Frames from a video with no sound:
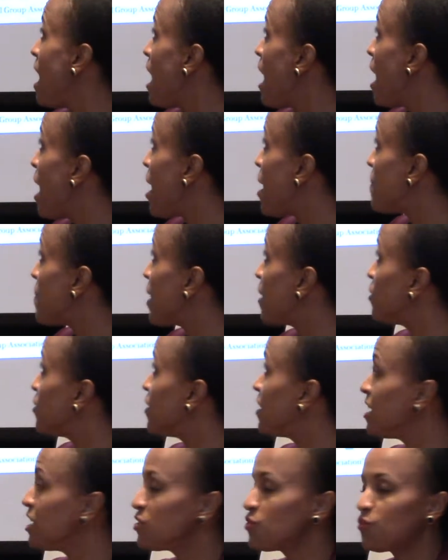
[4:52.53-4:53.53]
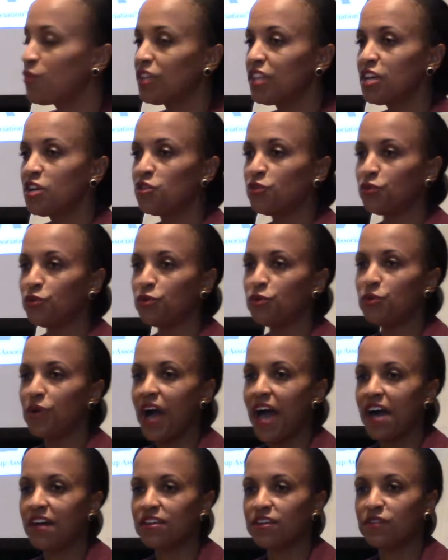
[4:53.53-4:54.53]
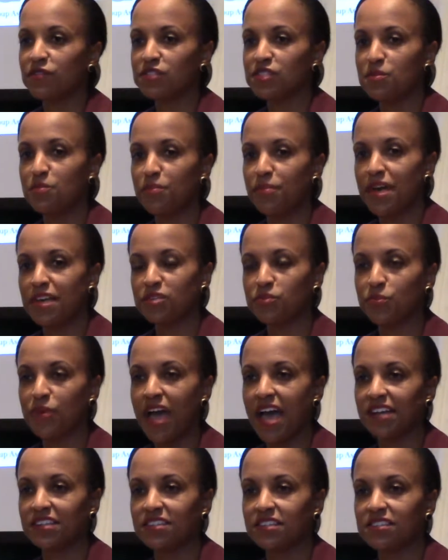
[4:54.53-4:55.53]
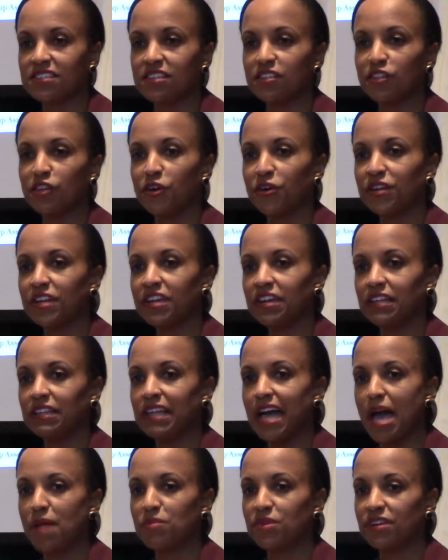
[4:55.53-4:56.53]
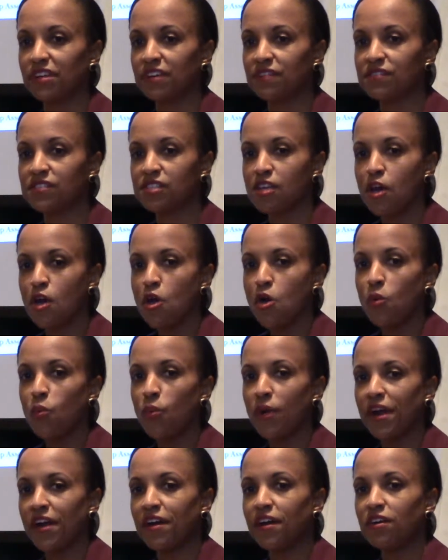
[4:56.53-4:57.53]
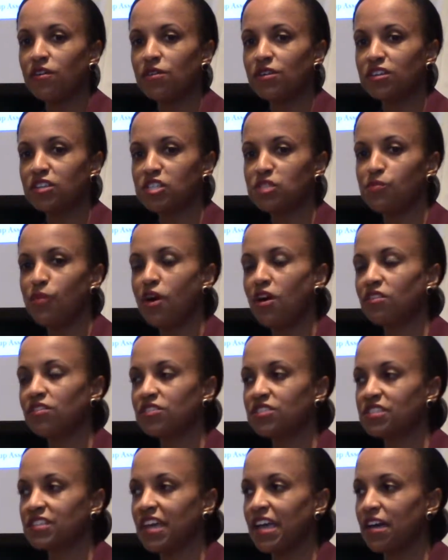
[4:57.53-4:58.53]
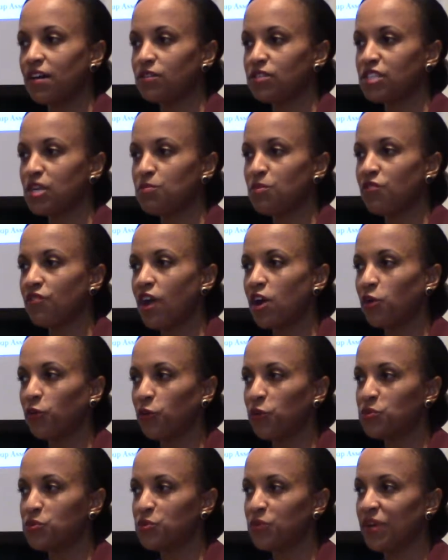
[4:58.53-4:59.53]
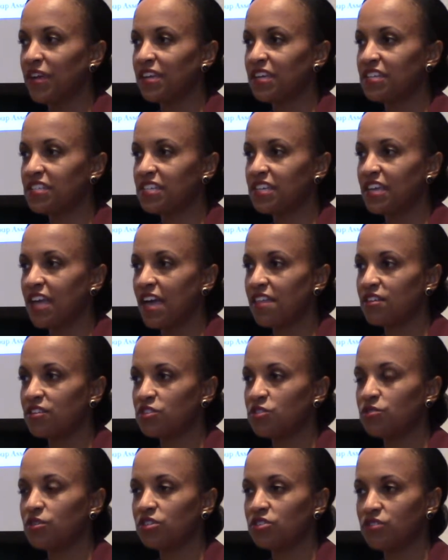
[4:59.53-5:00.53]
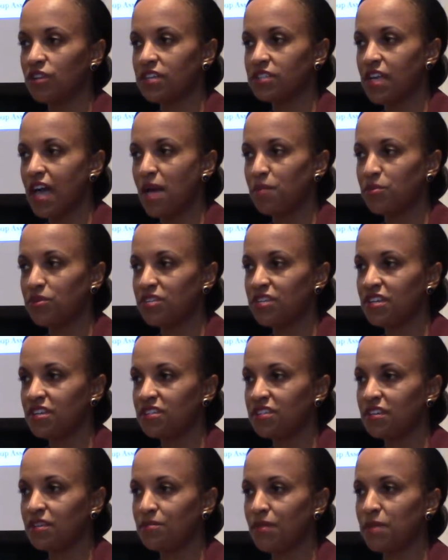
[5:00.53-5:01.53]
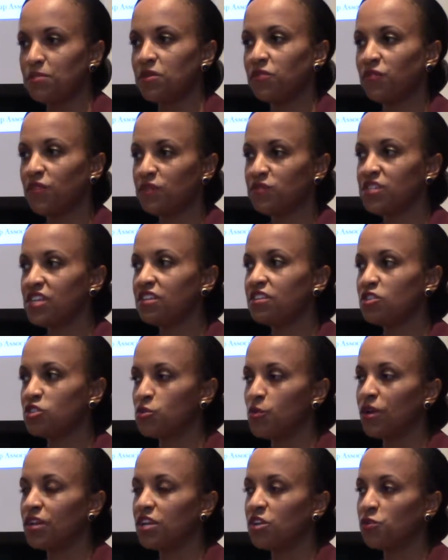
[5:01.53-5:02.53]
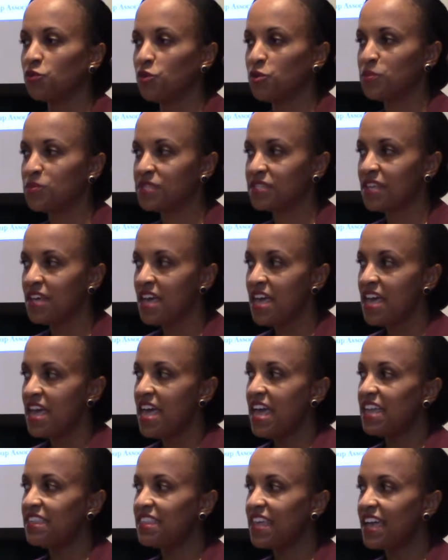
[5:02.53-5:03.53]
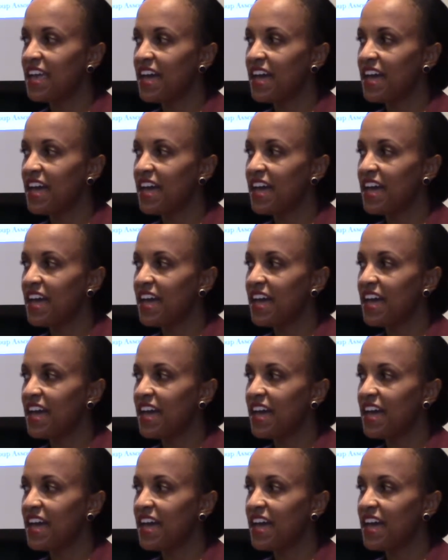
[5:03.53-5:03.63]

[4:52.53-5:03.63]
And these really grew out of some best practice and learning collaboratives where on a smaller scale, some of our groups were getting together to address hypertension, maybe 15 to 20 groups. And they